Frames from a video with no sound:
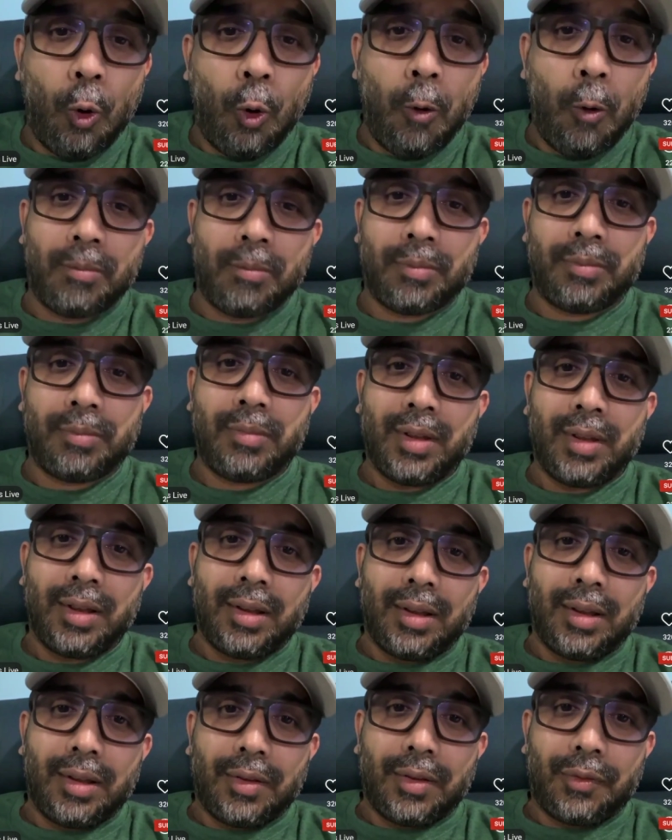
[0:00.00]
home
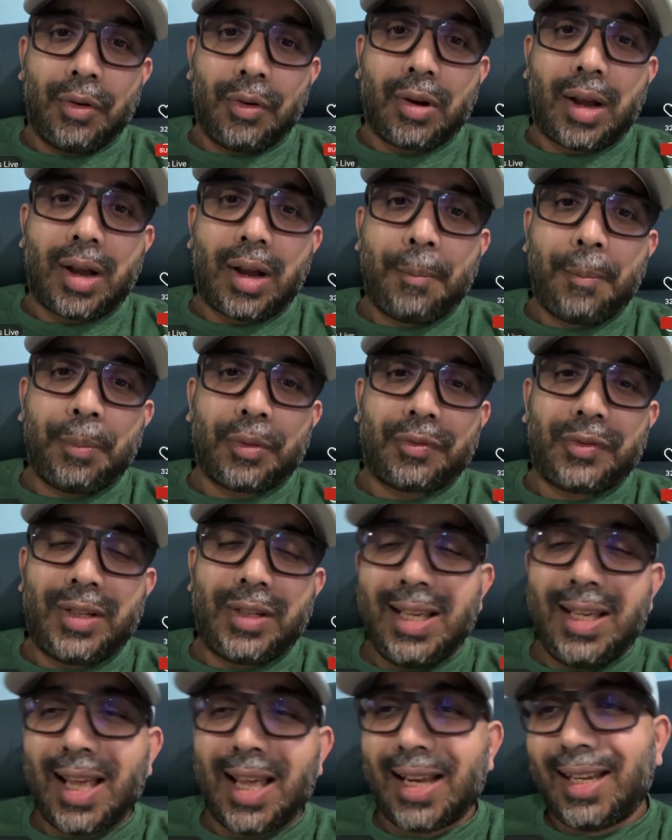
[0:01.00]
for a cup of
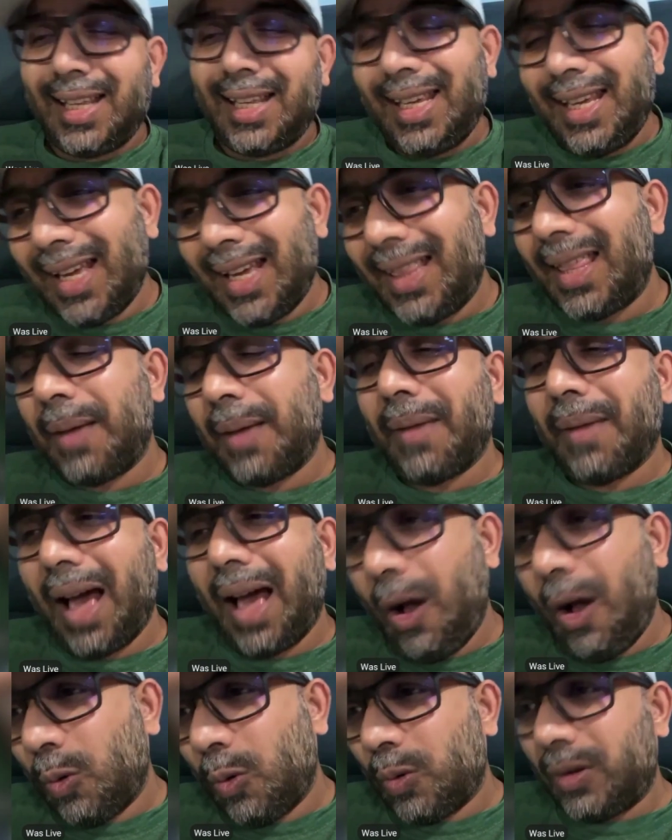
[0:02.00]
tea and hear them
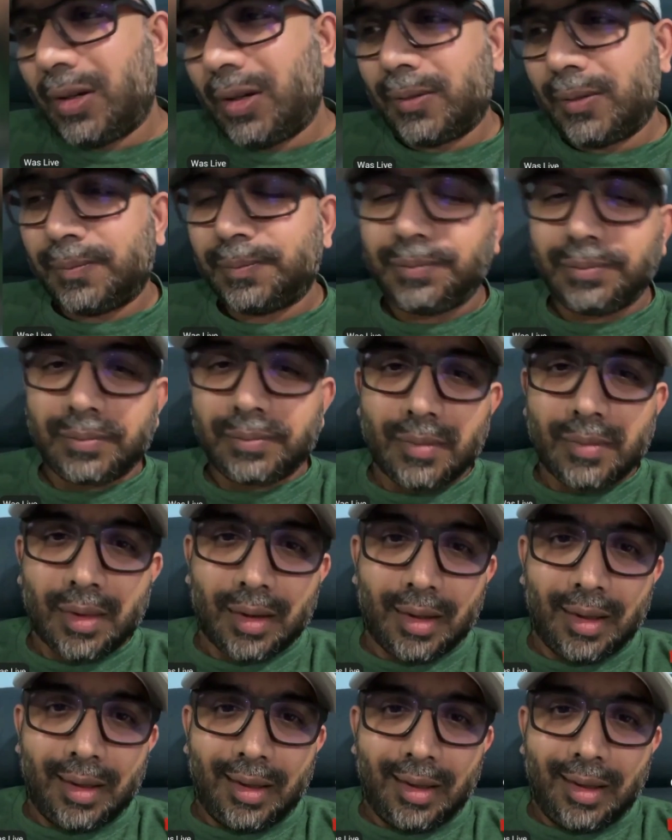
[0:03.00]
out.
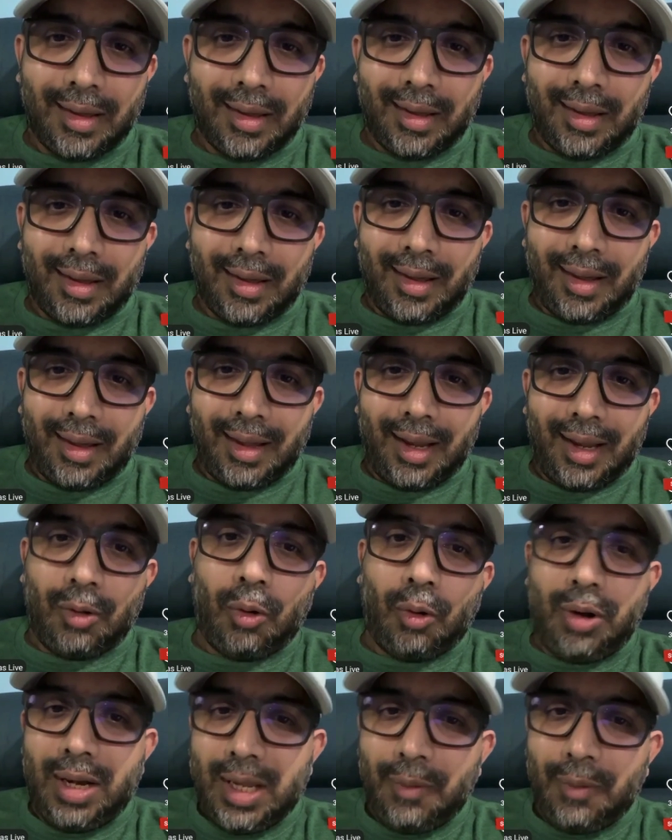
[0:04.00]
And
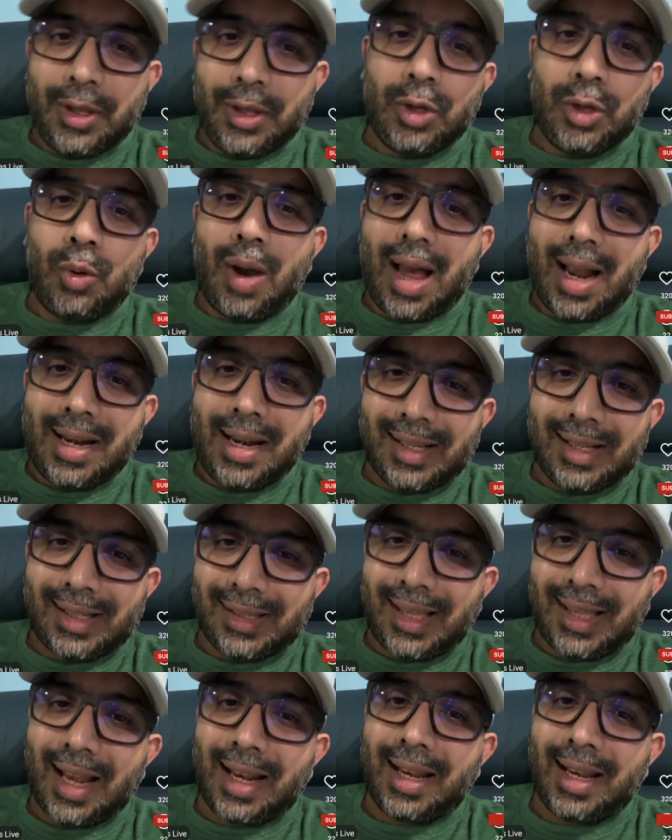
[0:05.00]
only when you
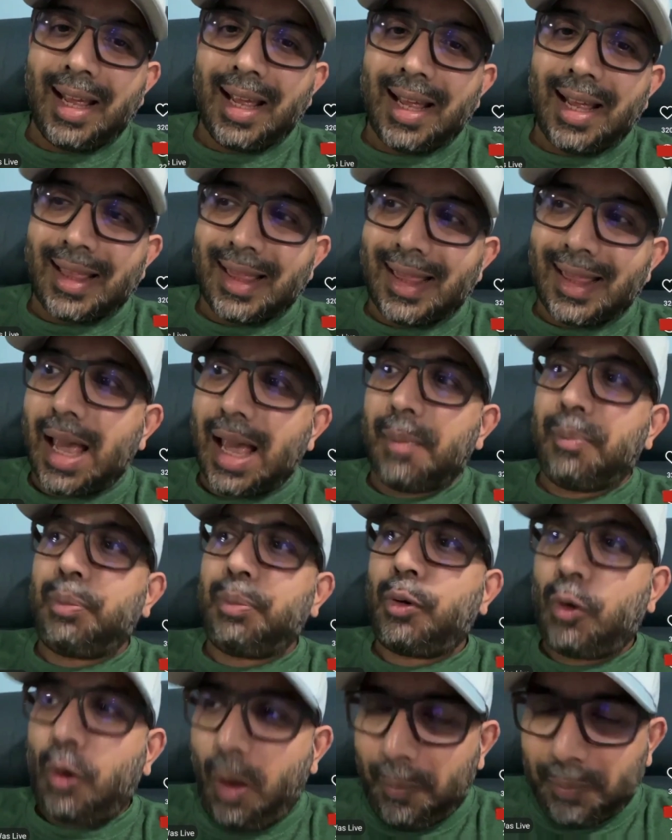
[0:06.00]
understand their
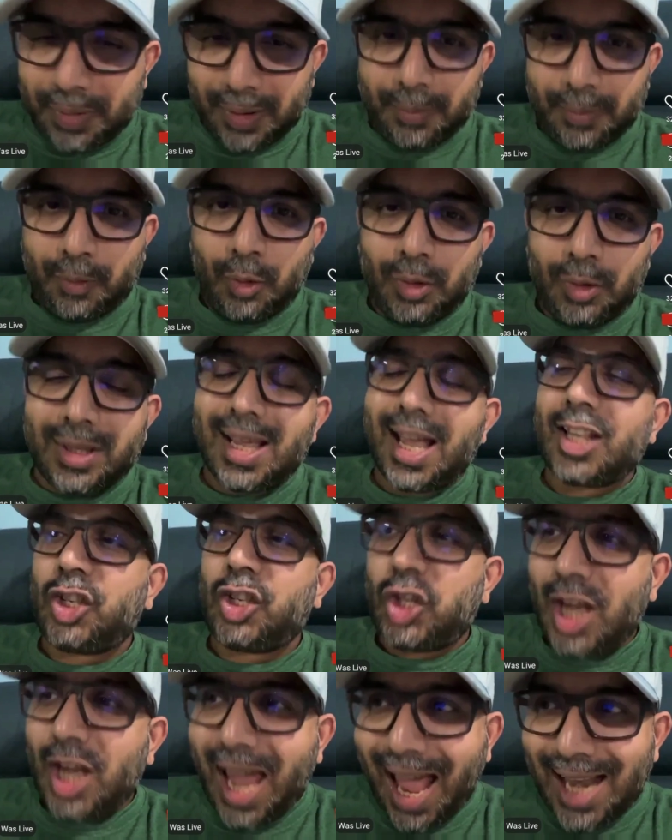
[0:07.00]
problem or their
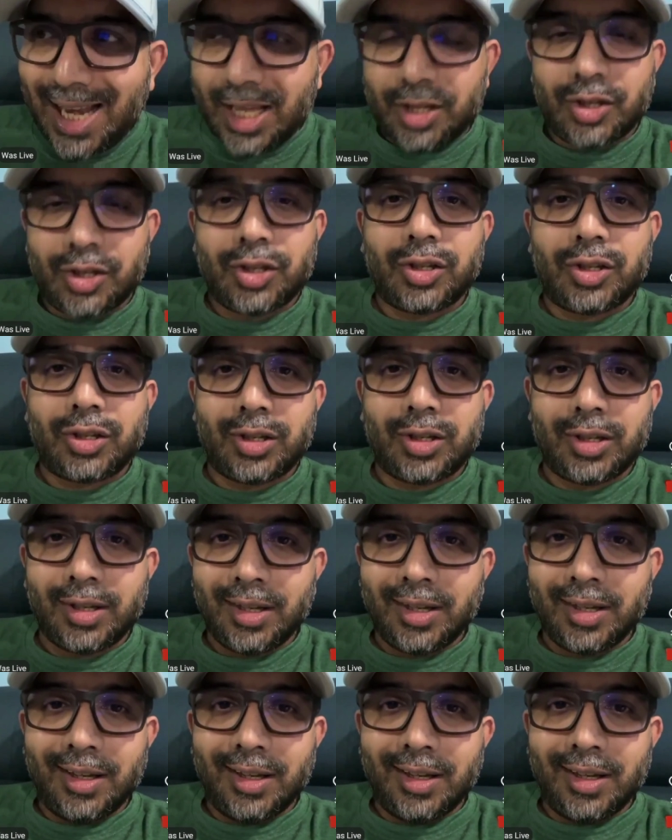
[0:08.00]
challenge,